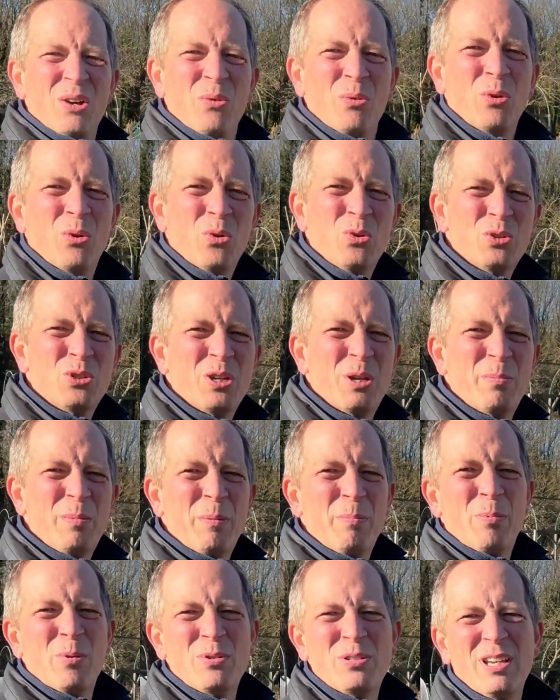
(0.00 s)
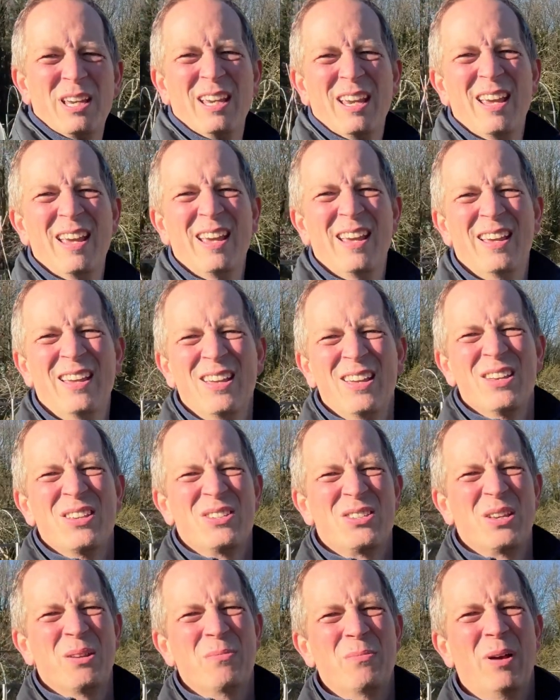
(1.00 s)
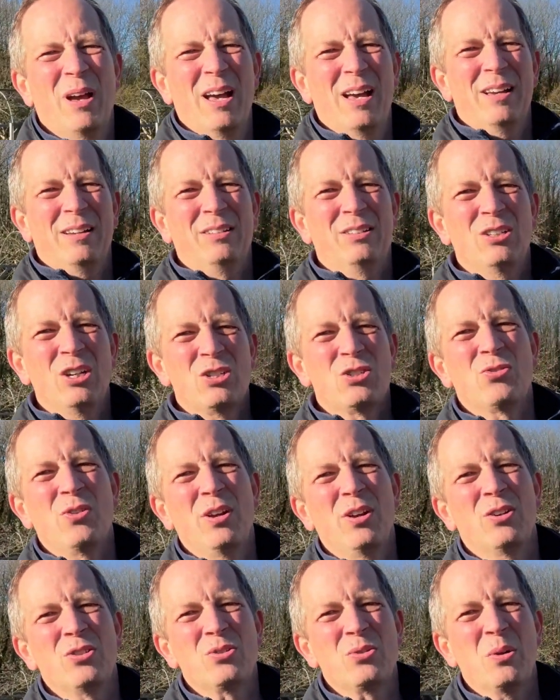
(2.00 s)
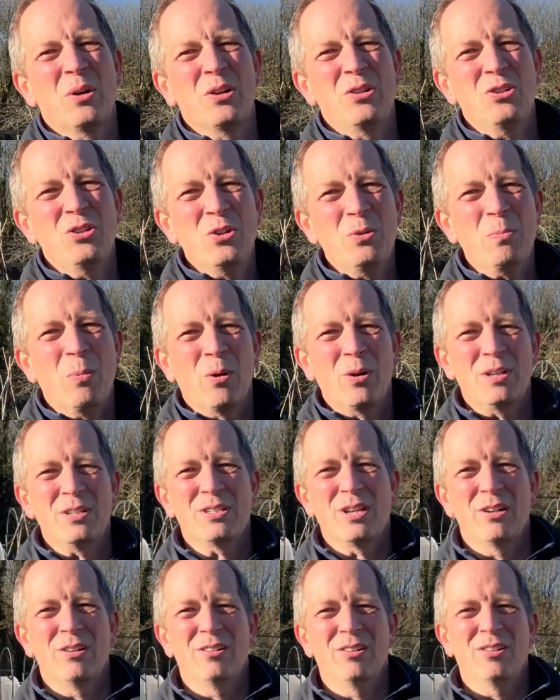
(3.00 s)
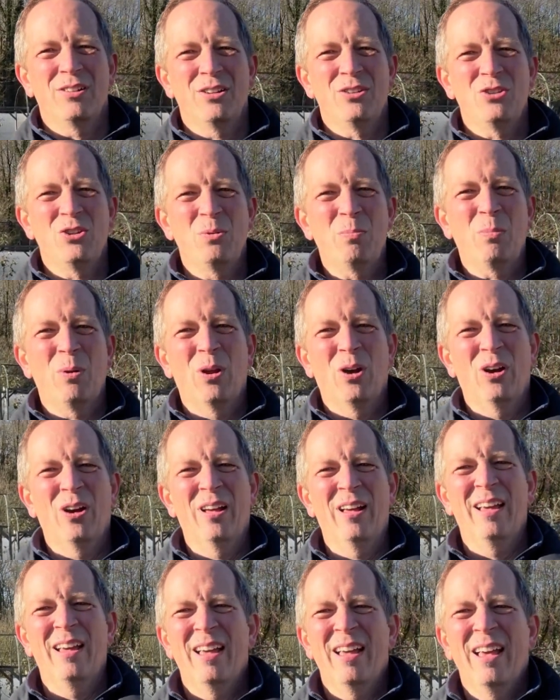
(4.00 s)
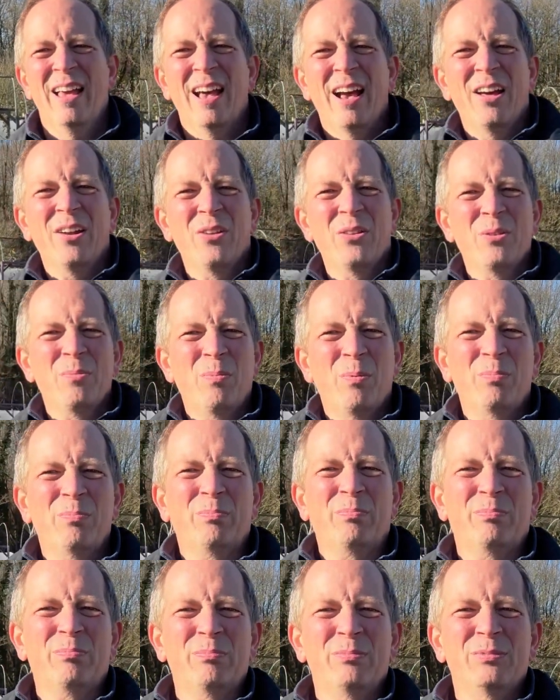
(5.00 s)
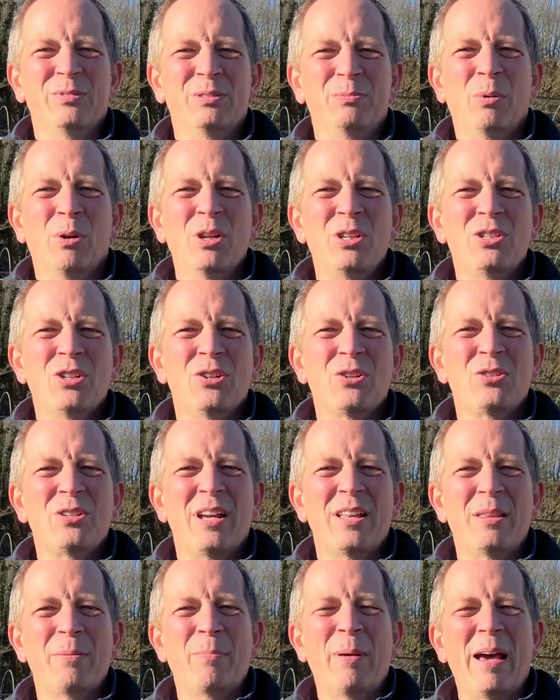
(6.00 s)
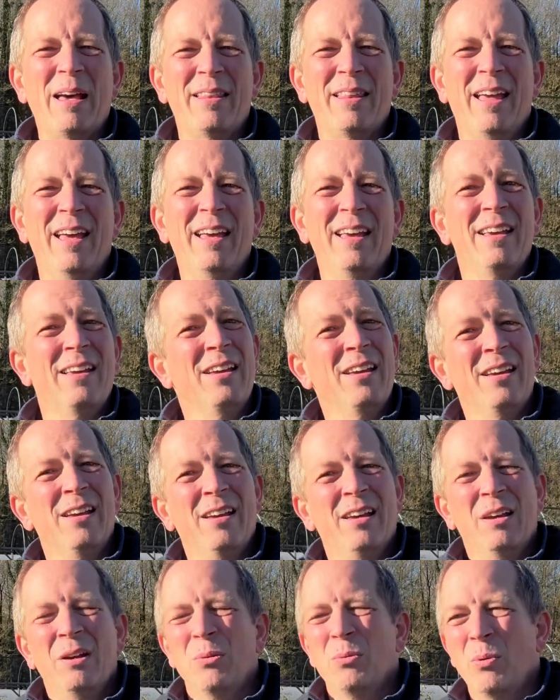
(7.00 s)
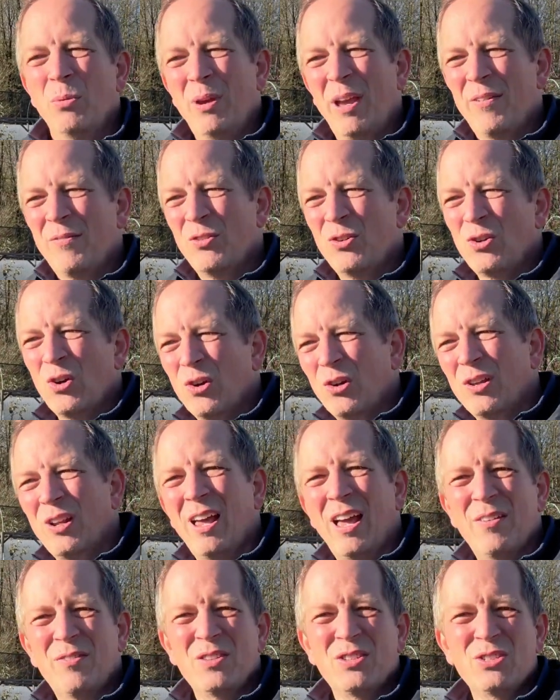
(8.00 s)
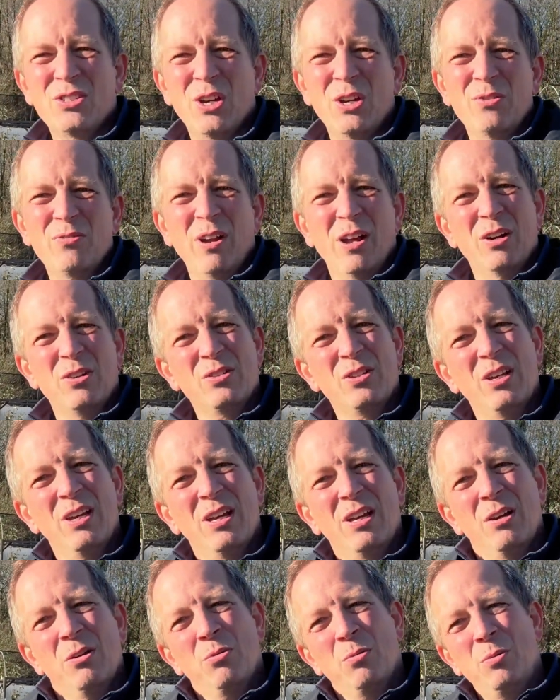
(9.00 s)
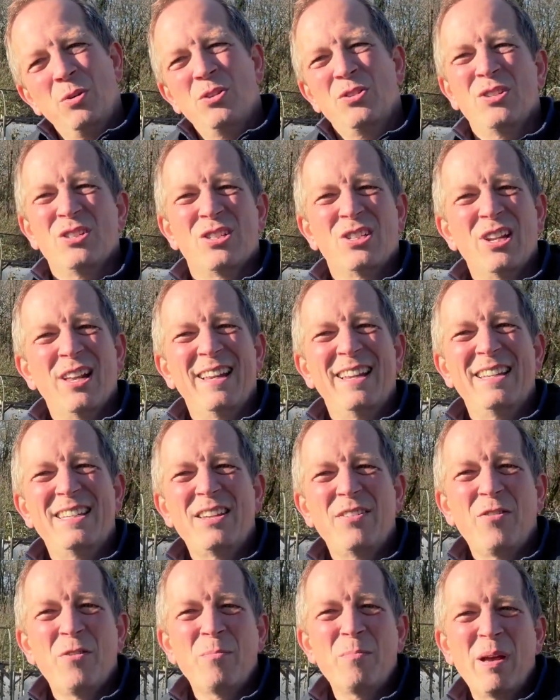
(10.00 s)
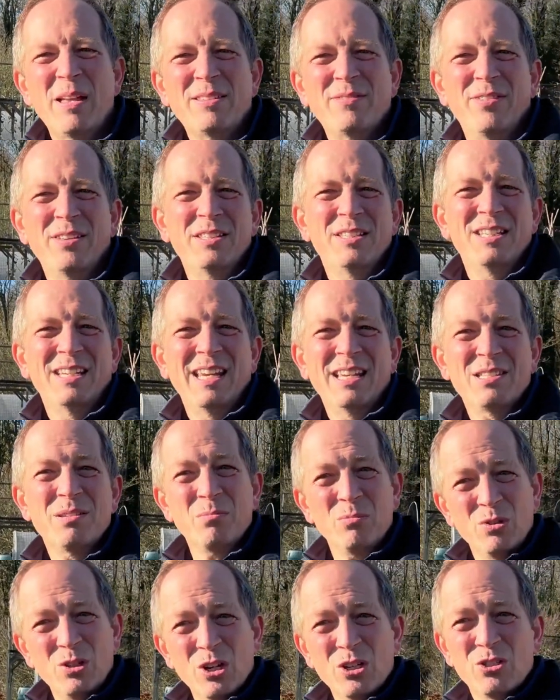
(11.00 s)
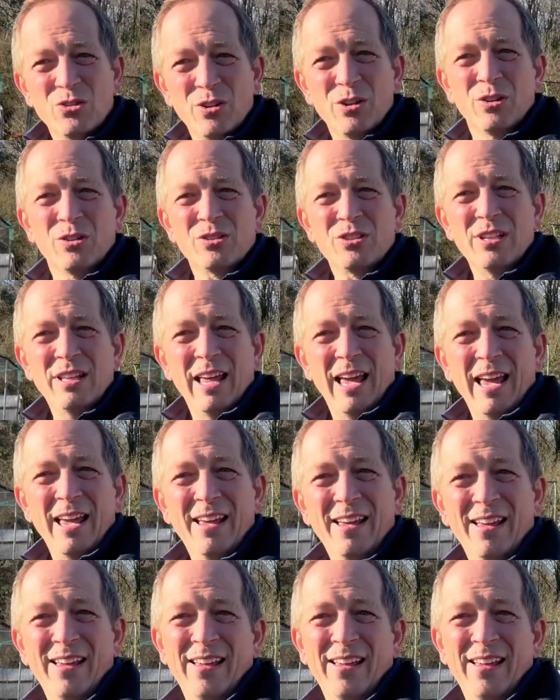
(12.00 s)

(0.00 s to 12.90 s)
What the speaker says: We'll also be putting some guttering onto our new polytunnel on our new plot, and on the polytunnel down the back there, where we haven't going to have the side rails, we're using a slightly different method to get some guttering onto there.